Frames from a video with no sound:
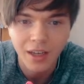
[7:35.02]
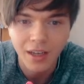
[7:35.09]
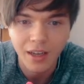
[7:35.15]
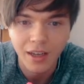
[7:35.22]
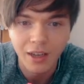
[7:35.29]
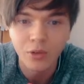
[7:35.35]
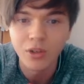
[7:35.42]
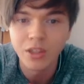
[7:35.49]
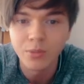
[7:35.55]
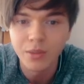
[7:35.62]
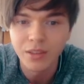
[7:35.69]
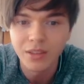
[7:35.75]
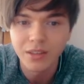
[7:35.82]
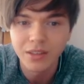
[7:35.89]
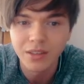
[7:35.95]
a
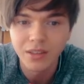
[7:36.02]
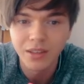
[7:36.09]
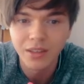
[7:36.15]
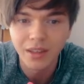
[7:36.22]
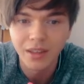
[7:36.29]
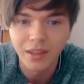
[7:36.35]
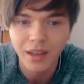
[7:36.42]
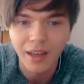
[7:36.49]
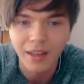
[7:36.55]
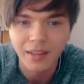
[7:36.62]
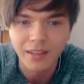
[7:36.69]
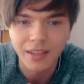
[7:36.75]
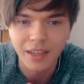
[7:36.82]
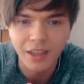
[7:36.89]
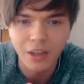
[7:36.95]
Christmas
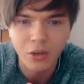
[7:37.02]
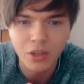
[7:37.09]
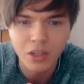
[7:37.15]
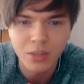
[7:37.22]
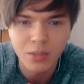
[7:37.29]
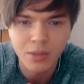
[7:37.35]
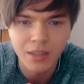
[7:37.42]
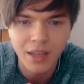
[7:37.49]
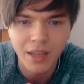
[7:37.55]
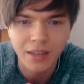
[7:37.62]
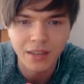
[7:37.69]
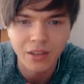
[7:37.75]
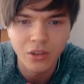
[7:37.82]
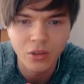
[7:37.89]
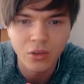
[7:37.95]

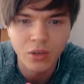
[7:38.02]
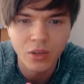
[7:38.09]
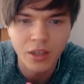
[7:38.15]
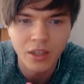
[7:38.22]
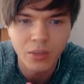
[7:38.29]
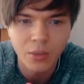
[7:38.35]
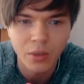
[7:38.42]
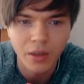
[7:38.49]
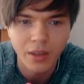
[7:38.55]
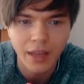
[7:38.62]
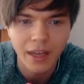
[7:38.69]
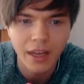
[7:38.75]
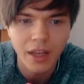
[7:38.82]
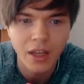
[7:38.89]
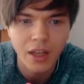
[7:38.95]
and New Year's without
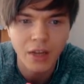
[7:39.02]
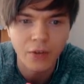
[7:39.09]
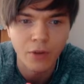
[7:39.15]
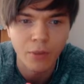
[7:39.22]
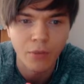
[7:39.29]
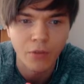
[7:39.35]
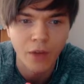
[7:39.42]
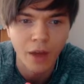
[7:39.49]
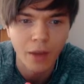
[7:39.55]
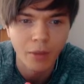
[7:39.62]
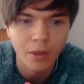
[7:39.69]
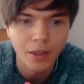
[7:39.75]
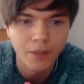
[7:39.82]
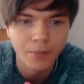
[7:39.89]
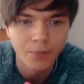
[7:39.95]
anything from
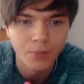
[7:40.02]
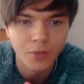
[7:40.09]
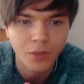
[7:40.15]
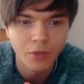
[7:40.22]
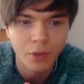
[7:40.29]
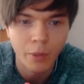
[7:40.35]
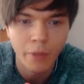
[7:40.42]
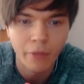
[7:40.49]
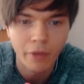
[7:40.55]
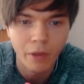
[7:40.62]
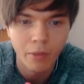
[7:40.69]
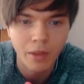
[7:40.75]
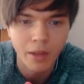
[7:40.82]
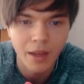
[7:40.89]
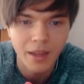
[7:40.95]
my
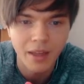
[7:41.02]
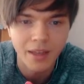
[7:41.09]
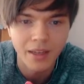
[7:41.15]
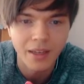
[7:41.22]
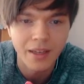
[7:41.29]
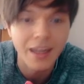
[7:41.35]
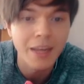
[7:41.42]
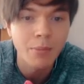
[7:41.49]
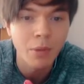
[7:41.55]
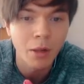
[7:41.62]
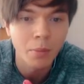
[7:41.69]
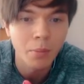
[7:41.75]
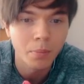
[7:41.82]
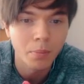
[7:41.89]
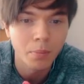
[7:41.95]
family other than an
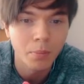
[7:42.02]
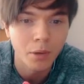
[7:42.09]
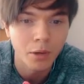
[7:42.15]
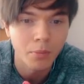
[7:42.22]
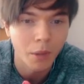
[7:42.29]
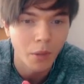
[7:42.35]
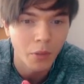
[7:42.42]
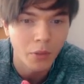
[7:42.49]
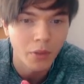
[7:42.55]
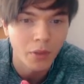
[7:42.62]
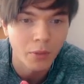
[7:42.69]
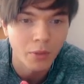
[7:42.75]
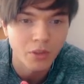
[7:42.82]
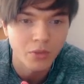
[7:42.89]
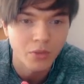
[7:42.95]
email per month that
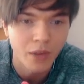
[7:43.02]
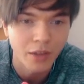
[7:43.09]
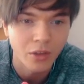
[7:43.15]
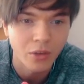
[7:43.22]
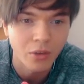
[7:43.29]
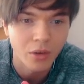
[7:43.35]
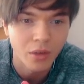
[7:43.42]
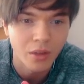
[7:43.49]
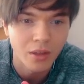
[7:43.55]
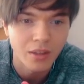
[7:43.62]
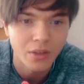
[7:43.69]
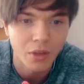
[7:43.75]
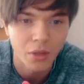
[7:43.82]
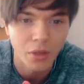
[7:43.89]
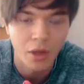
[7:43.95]
was read during
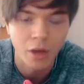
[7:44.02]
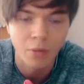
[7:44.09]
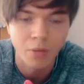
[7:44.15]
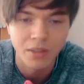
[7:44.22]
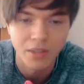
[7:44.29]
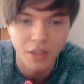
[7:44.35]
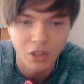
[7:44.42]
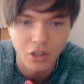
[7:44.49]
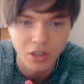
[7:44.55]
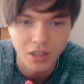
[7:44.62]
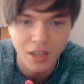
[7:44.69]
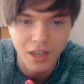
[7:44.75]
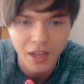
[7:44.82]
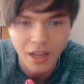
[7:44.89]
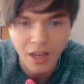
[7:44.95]
these therapy sessions.
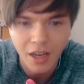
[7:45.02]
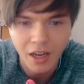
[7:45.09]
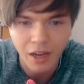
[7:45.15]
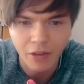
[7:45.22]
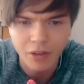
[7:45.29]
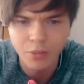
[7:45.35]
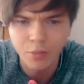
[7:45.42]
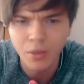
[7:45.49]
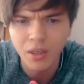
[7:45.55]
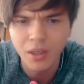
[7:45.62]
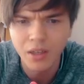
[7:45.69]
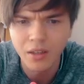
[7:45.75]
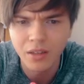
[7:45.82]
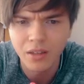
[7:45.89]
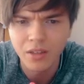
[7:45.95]
I was
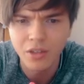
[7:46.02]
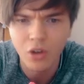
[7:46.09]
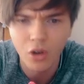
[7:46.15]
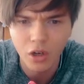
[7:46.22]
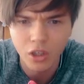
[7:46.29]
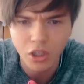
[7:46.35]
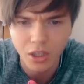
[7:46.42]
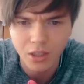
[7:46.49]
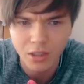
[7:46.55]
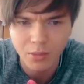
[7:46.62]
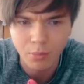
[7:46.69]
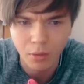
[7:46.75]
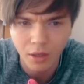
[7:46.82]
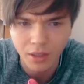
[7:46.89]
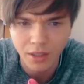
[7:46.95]
pretty discouraged at this
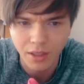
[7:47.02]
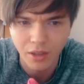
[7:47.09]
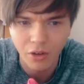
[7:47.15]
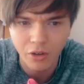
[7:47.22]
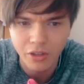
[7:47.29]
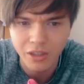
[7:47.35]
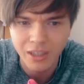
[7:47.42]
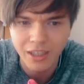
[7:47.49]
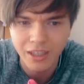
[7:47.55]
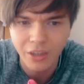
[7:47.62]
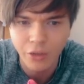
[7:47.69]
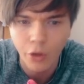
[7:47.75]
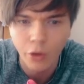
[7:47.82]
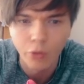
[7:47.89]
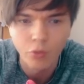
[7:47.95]
point and honestly
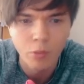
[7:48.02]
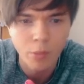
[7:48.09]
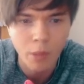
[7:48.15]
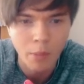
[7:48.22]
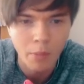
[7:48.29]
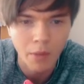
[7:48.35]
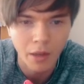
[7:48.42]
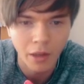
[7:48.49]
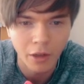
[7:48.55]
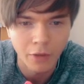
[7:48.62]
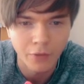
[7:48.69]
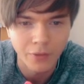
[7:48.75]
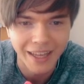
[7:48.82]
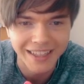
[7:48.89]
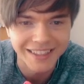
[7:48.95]
don't remember a lot
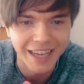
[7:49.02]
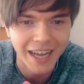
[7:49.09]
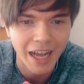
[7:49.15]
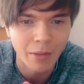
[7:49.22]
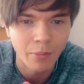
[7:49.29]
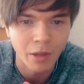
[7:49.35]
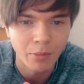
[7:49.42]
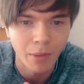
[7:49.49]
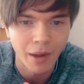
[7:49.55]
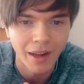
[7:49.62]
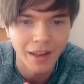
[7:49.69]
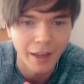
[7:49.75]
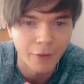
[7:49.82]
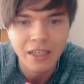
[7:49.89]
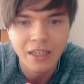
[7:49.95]
of that time in my
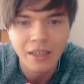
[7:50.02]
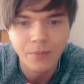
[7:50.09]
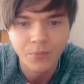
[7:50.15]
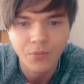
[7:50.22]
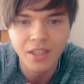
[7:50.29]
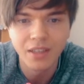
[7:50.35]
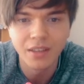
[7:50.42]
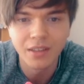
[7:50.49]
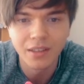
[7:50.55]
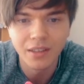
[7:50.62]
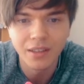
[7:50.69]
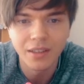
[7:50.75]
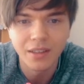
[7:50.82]
life. Still,